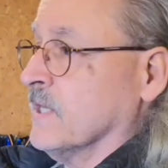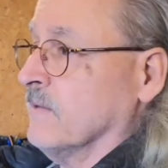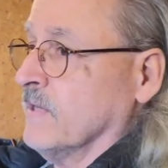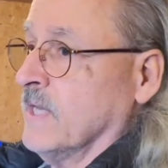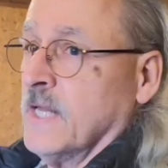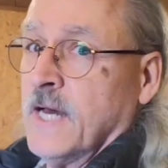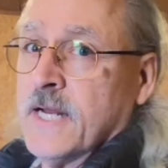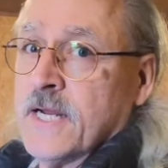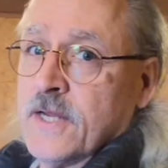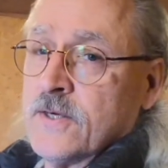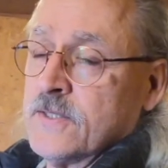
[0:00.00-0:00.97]
have a lot
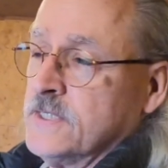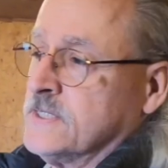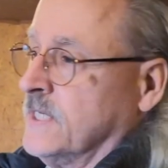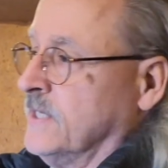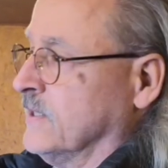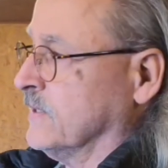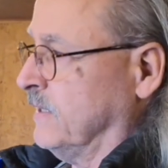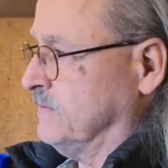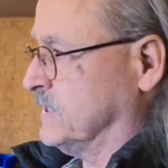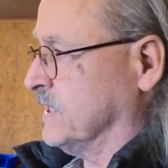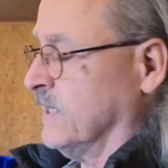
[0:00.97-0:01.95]
of gear that's in here that I
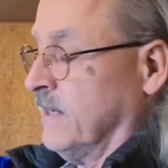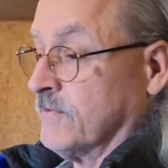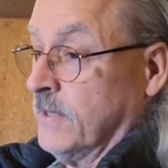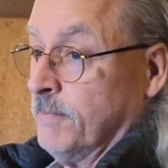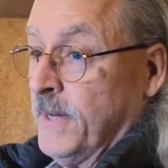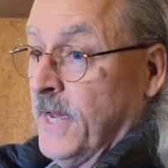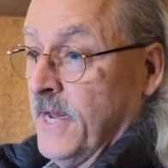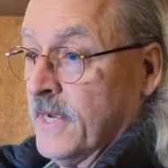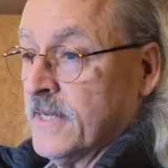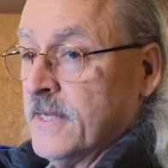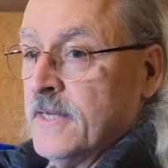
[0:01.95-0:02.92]
still have to
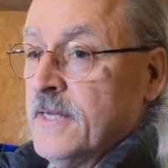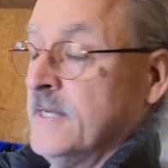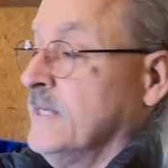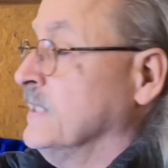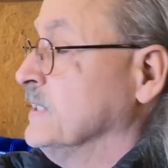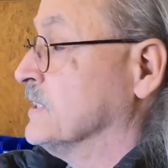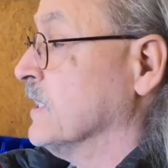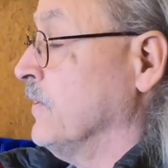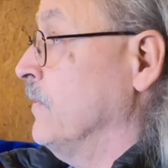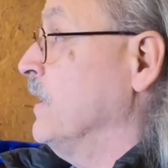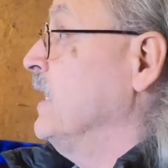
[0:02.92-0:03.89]
unpack.
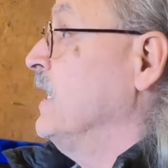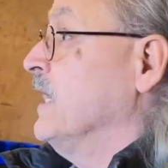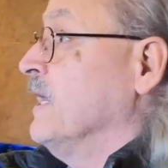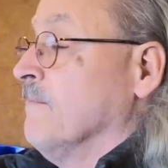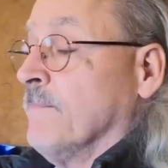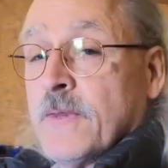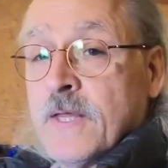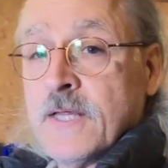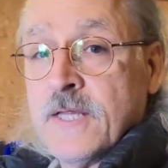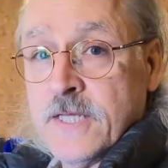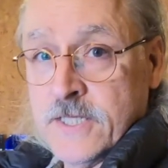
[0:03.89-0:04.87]
So
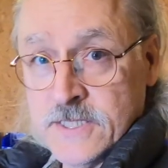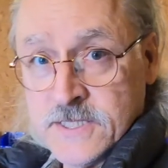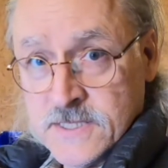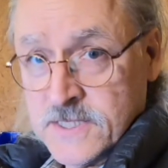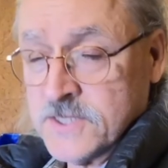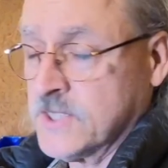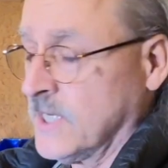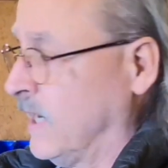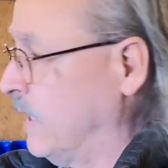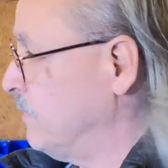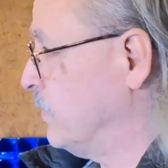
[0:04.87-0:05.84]
this is a
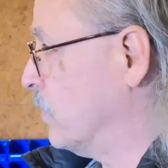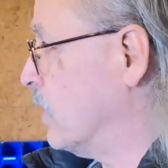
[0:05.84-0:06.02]
shop where